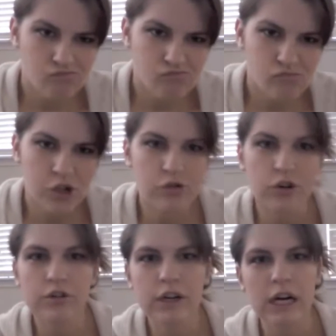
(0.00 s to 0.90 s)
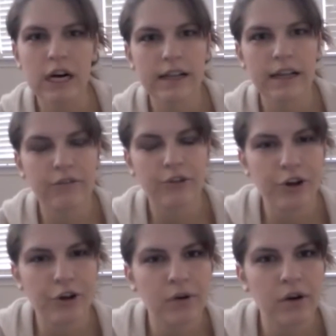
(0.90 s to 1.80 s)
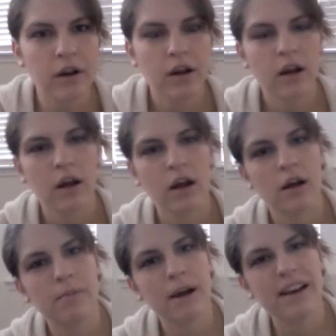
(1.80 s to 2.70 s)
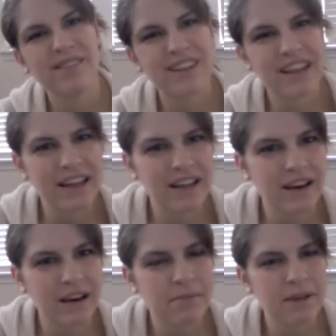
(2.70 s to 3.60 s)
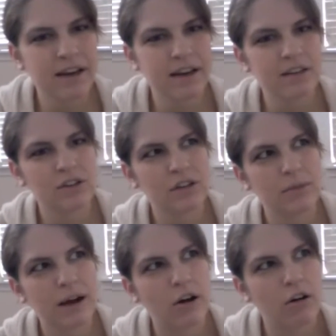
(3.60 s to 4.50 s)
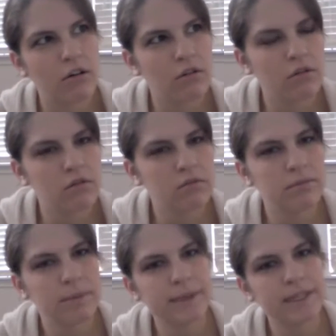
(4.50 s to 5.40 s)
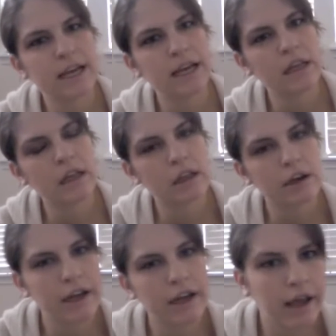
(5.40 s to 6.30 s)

2 or 3 o'clock in the afternoon. I didn't really get admitted until about maybe 10:30